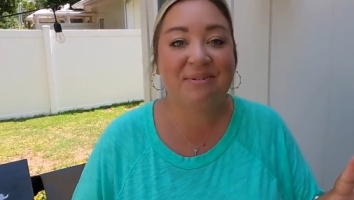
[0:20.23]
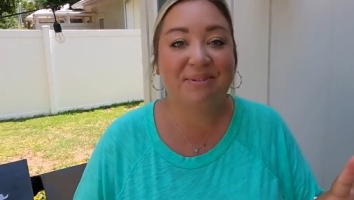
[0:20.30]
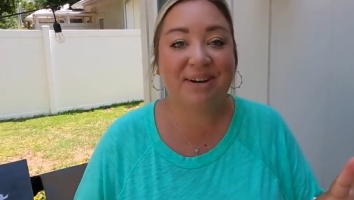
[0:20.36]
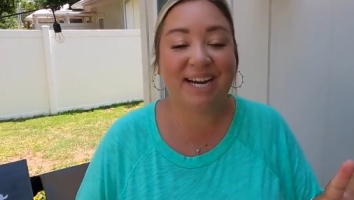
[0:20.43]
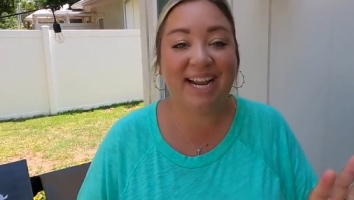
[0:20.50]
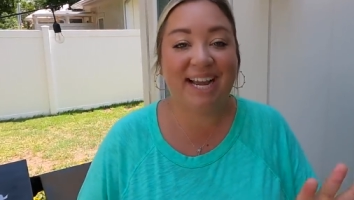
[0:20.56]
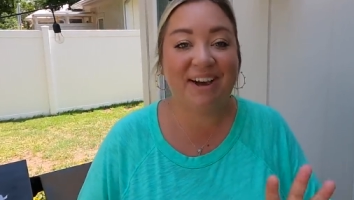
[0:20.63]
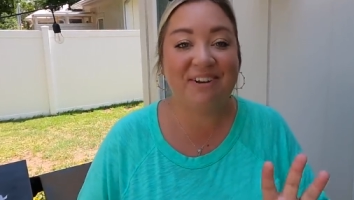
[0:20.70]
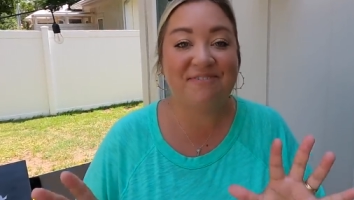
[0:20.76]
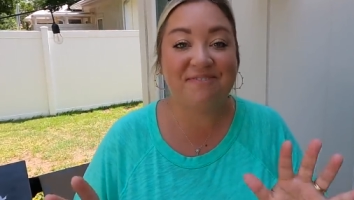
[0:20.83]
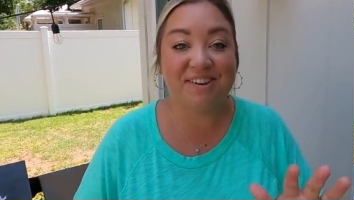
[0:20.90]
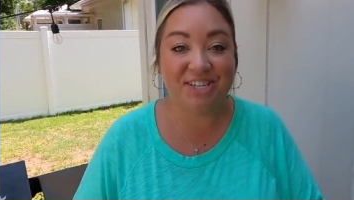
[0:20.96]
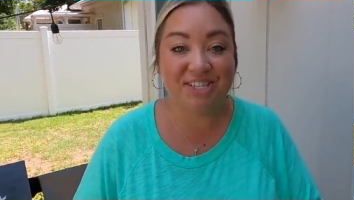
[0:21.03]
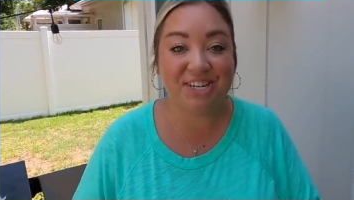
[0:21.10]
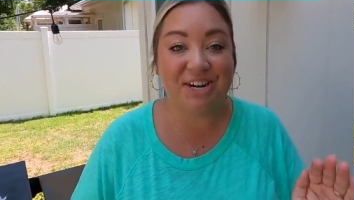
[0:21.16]
we're going to go
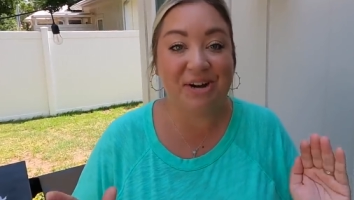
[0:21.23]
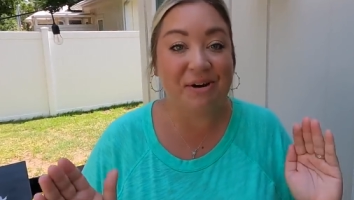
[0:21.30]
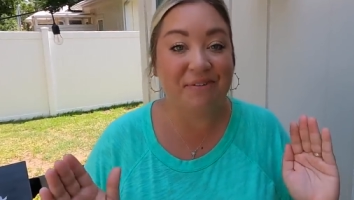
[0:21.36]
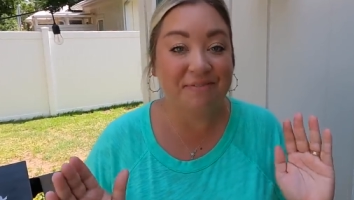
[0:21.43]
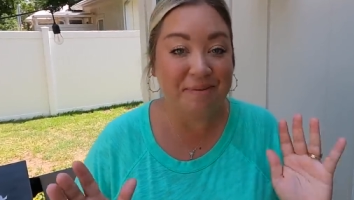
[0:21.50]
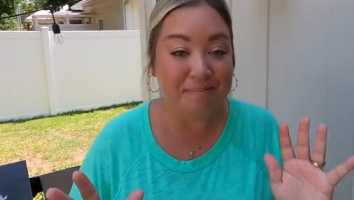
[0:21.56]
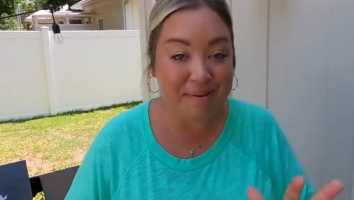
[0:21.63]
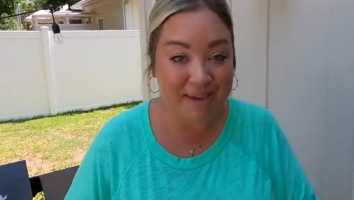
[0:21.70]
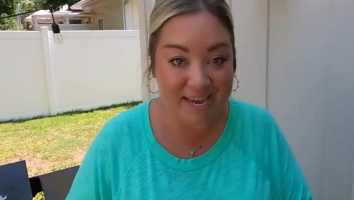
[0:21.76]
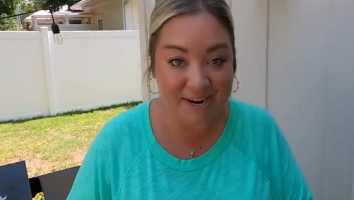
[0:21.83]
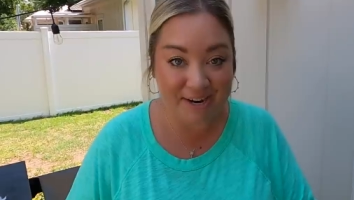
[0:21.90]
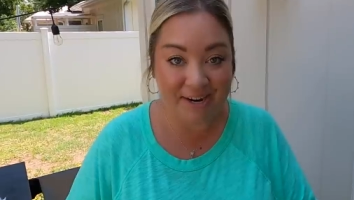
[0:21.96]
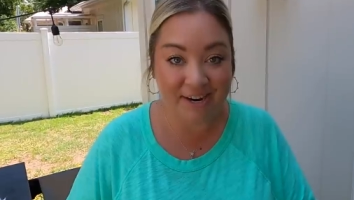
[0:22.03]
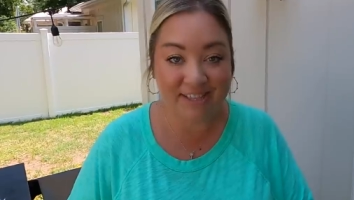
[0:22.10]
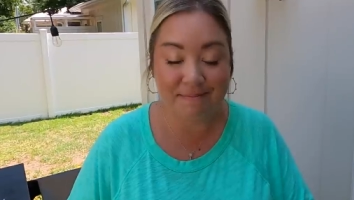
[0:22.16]
fishing off the
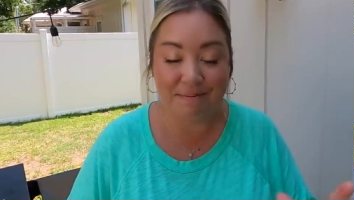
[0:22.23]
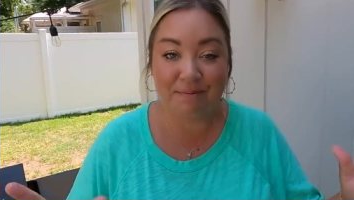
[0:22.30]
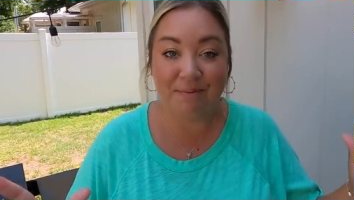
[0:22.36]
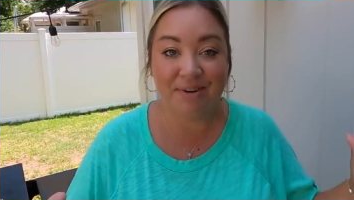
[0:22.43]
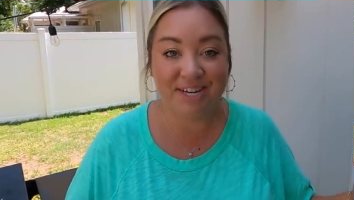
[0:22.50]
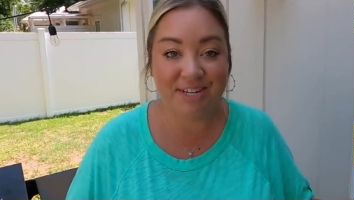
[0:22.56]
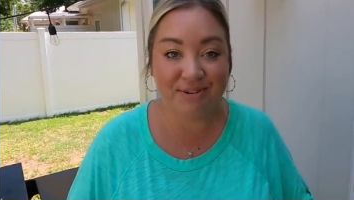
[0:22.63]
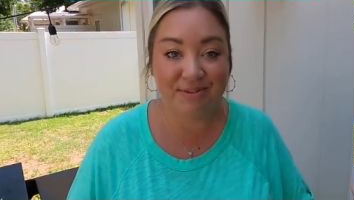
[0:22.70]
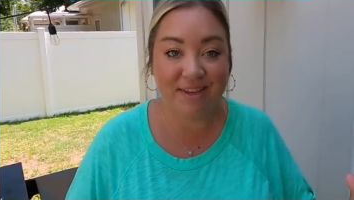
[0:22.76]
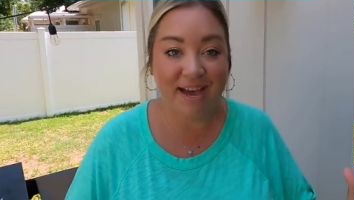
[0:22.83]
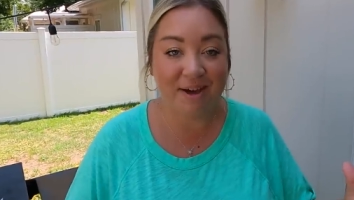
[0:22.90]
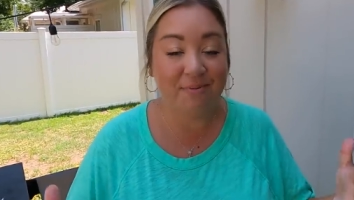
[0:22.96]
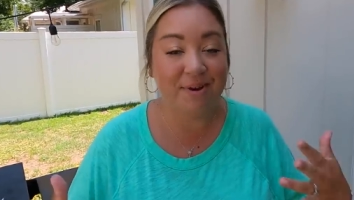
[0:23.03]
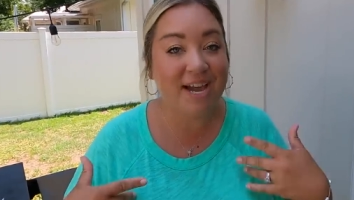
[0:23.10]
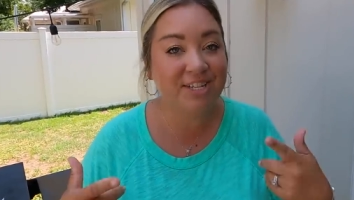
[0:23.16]
pier. They've been wanting to do
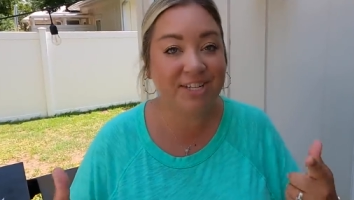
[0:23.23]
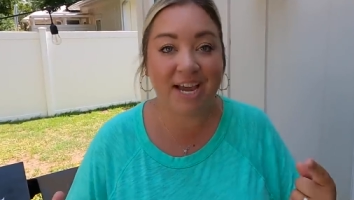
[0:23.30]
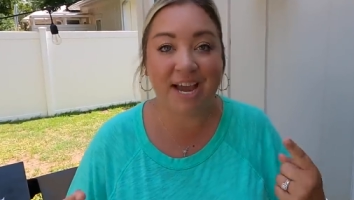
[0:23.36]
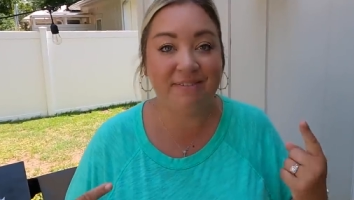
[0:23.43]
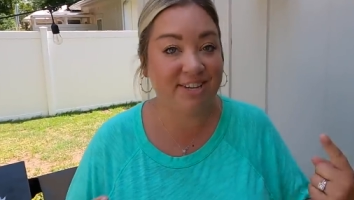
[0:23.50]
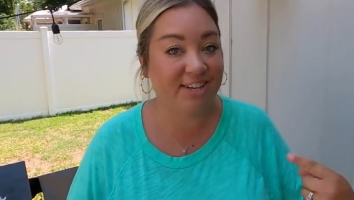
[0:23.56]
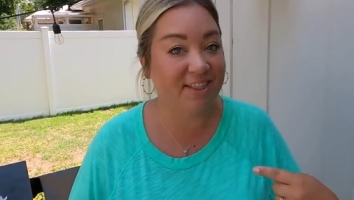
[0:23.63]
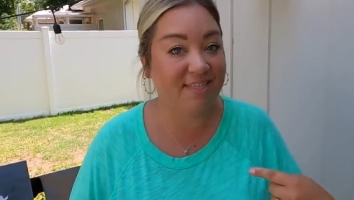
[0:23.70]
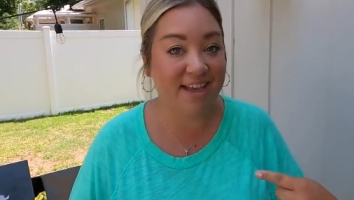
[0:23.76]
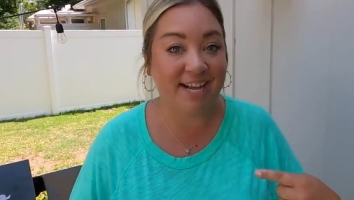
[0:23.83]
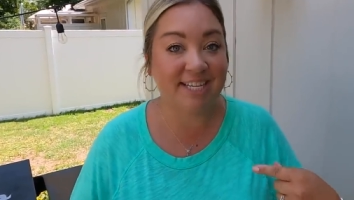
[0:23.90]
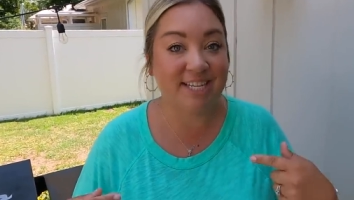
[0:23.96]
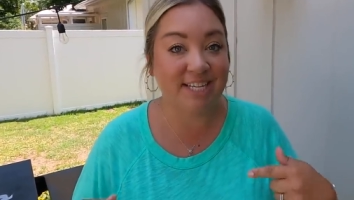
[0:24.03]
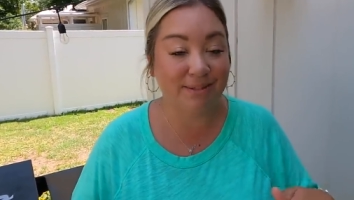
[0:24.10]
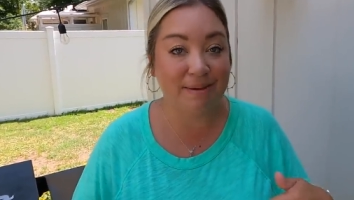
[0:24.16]
that, and we actually haven't done
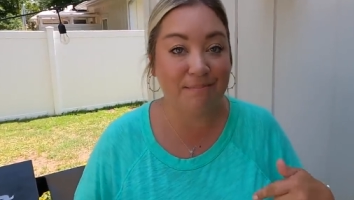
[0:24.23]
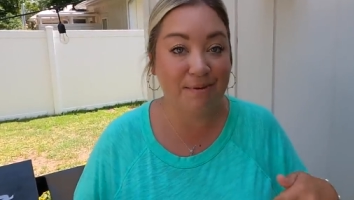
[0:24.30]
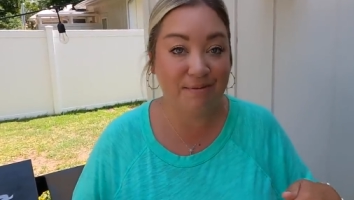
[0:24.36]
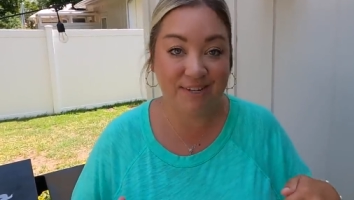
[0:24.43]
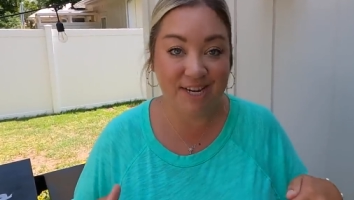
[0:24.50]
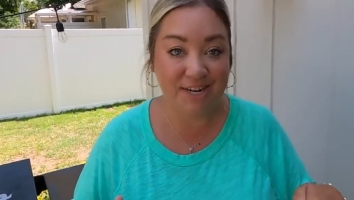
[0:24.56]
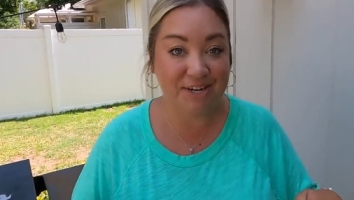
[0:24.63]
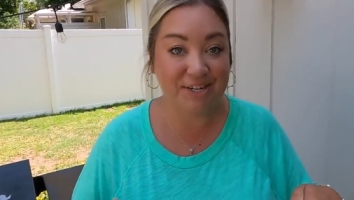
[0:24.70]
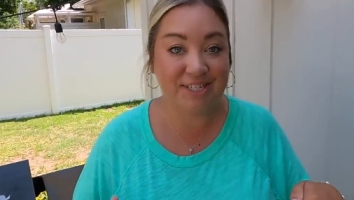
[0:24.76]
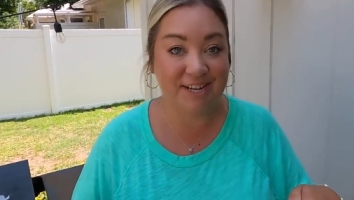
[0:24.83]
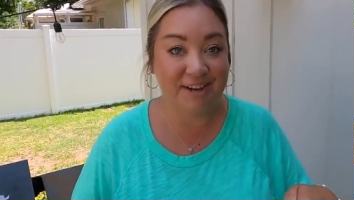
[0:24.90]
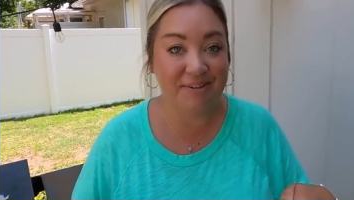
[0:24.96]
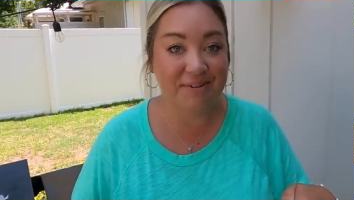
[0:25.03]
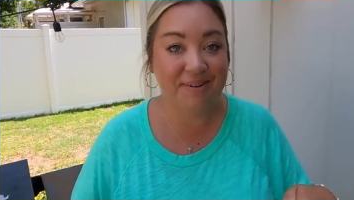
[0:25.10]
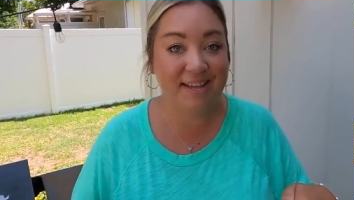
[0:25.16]
that since we moved here,
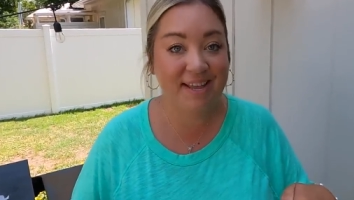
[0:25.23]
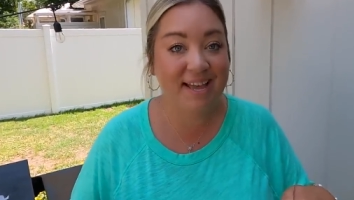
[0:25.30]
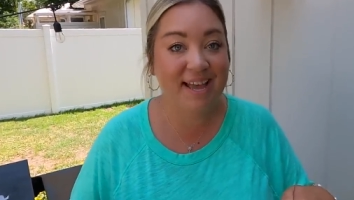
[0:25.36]
so